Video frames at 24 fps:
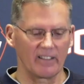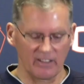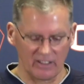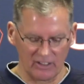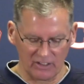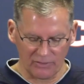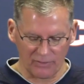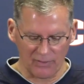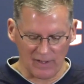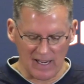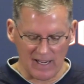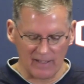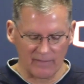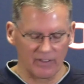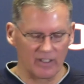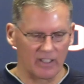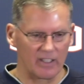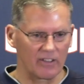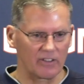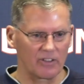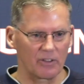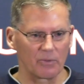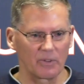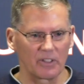And these 5
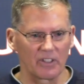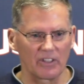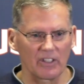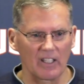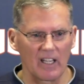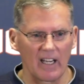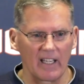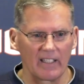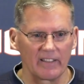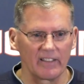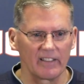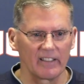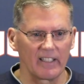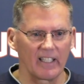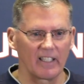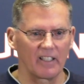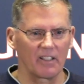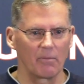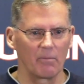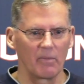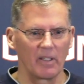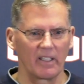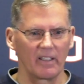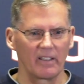kids that we signed and they
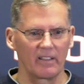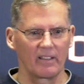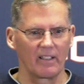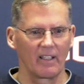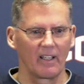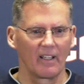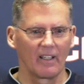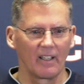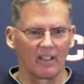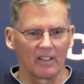committed,